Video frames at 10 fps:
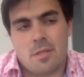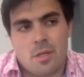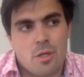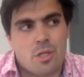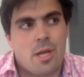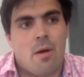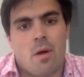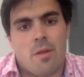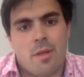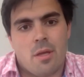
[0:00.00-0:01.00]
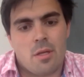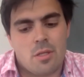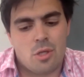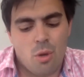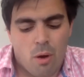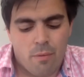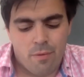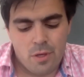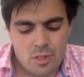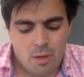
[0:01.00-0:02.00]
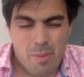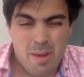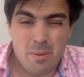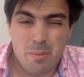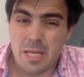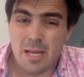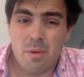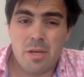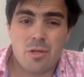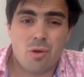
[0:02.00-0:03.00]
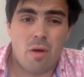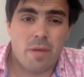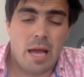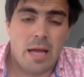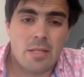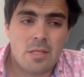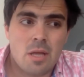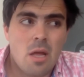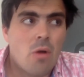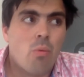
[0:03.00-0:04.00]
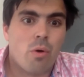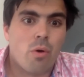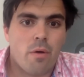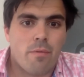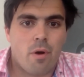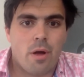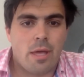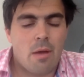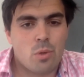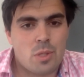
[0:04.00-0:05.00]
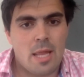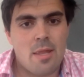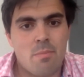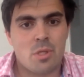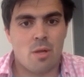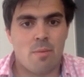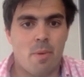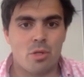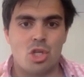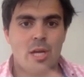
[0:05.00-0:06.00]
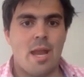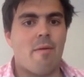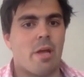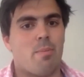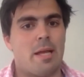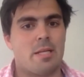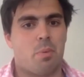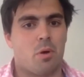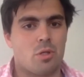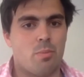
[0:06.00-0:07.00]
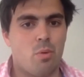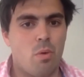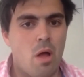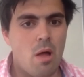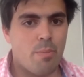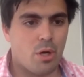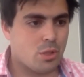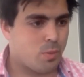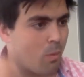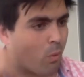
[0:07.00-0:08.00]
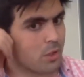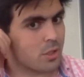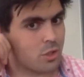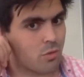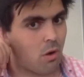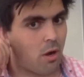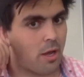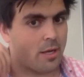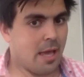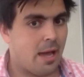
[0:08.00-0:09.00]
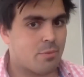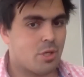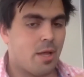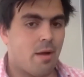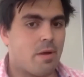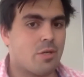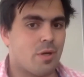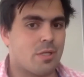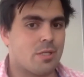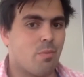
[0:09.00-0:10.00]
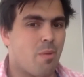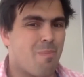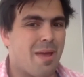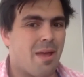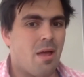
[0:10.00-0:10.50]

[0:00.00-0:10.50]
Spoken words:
a good shout. I think too often some people, particularly when you're driving ads, will go for, okay, we'll send them to the most generic place possible because we want to try and capture their interest and we're a bit